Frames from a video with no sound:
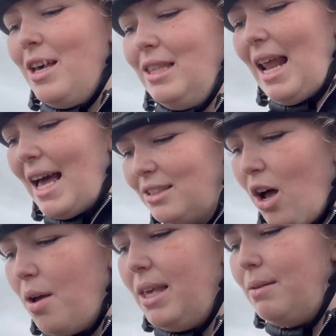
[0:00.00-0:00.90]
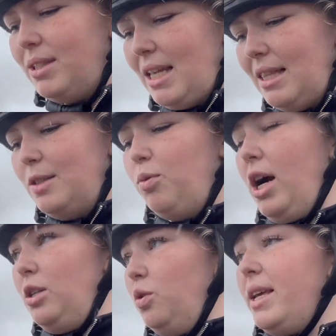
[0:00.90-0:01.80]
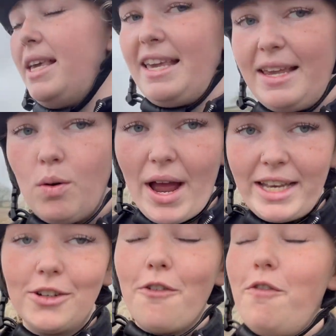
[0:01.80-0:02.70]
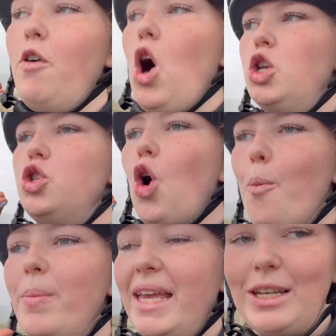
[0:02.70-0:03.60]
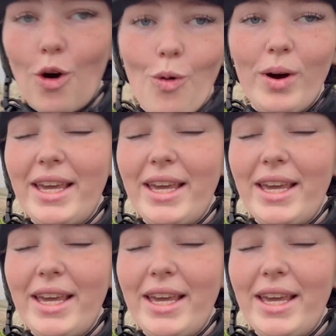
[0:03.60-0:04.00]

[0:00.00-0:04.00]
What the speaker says: the last time he was in this bridle he went phenomenal.